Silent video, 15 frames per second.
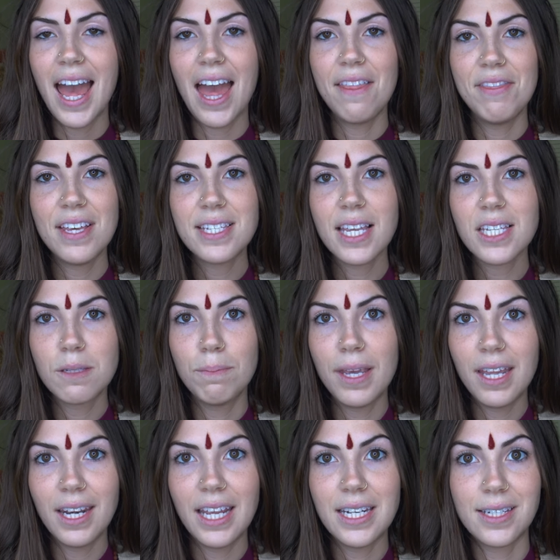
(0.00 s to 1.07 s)
And this has
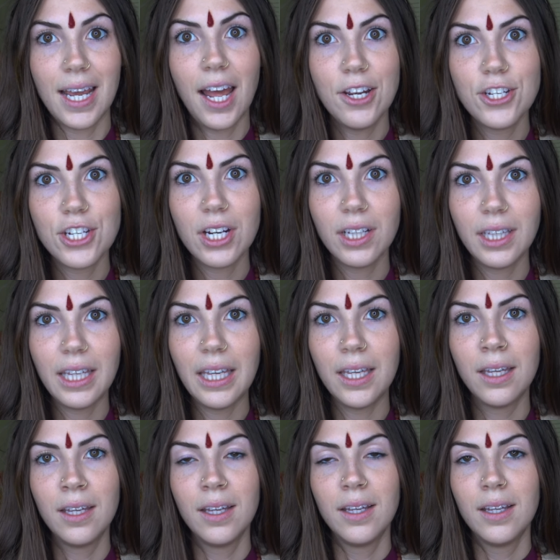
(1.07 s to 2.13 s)
been
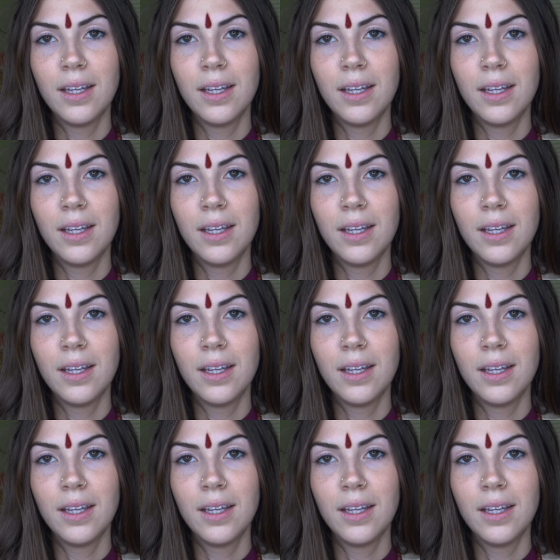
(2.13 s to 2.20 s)
intentionally